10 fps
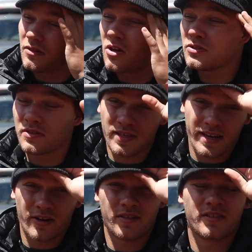those are
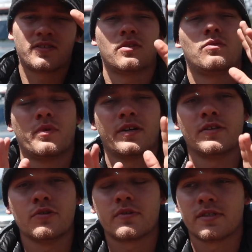the areas where
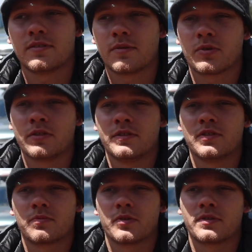you can typically
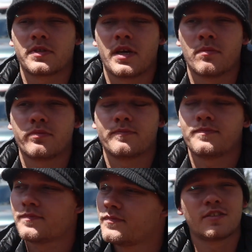disperse camp.
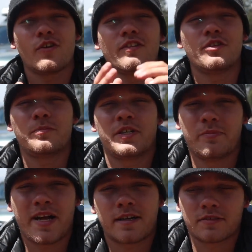So a little bit
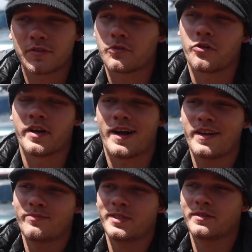of backstory.
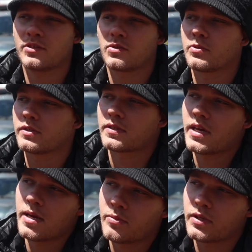I've been dispersed
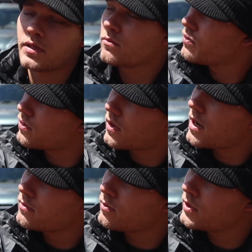camping
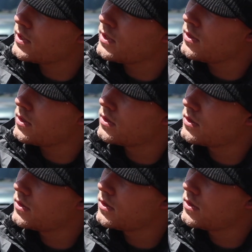probably,
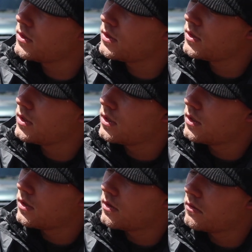
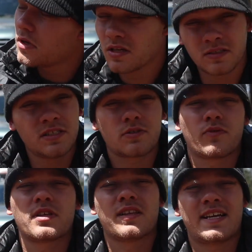well, at least
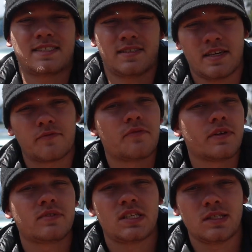for the last
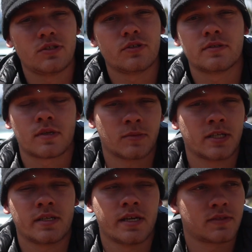15 years, I'm
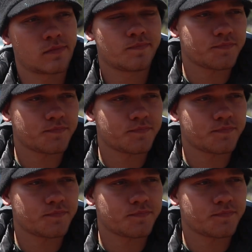gonna guess.